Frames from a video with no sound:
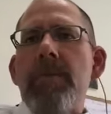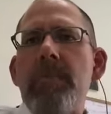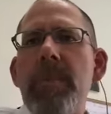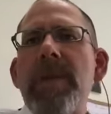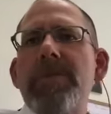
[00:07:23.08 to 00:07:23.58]

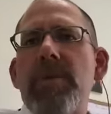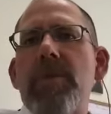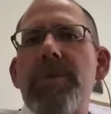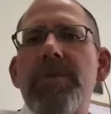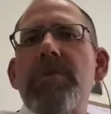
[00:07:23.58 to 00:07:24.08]

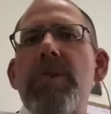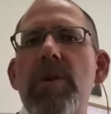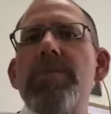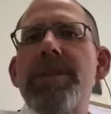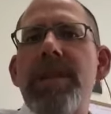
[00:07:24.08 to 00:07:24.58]
mentors who
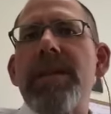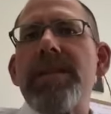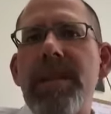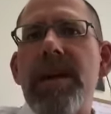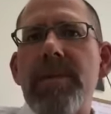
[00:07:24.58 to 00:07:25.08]
coach at
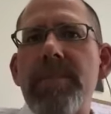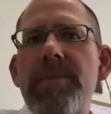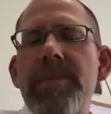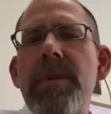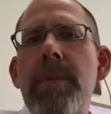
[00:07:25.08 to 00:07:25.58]

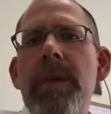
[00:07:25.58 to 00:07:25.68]
times